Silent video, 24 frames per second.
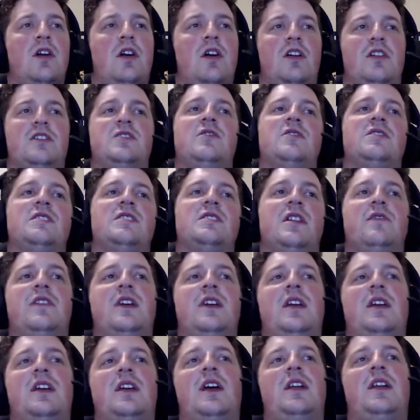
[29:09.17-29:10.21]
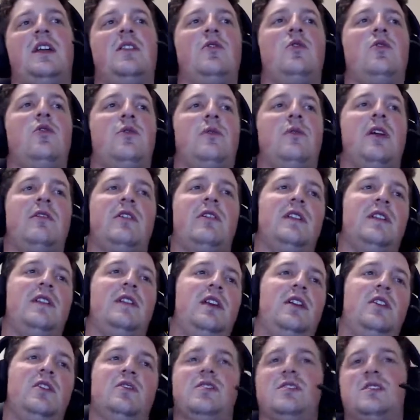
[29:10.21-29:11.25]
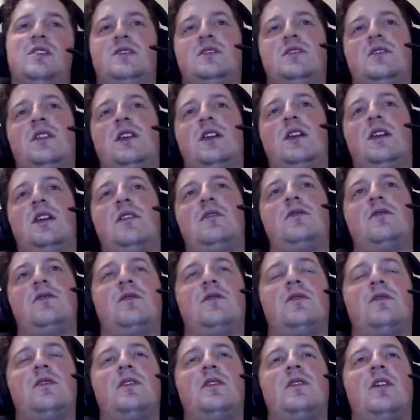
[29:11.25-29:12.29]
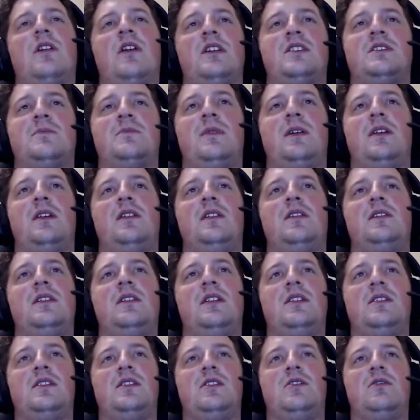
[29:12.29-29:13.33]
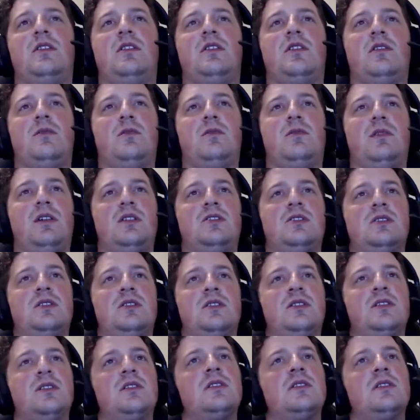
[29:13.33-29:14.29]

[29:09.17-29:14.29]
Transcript: Oh, so instead of cutting all the way around there, you could just high speed and continue under the bridge.